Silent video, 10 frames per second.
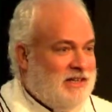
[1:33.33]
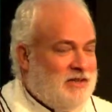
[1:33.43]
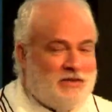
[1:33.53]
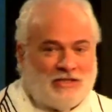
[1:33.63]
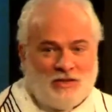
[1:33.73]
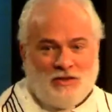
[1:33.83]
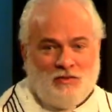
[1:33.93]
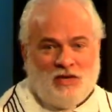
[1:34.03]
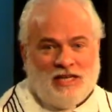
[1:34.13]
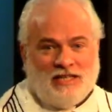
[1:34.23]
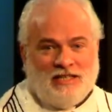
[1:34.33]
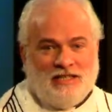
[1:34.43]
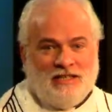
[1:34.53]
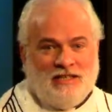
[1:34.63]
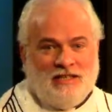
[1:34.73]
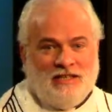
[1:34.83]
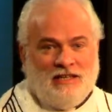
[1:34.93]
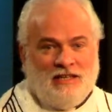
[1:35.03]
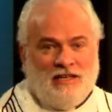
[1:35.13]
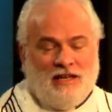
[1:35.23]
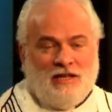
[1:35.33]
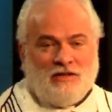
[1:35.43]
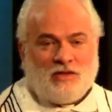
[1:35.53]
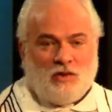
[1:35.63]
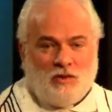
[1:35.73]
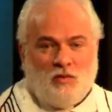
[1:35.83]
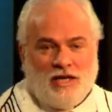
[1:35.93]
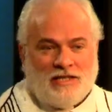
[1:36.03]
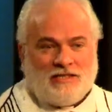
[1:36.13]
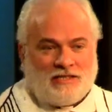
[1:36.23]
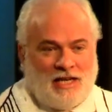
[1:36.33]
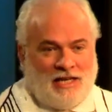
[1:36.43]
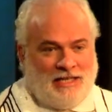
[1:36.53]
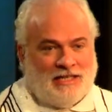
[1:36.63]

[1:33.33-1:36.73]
There is only one. And there's only one sun.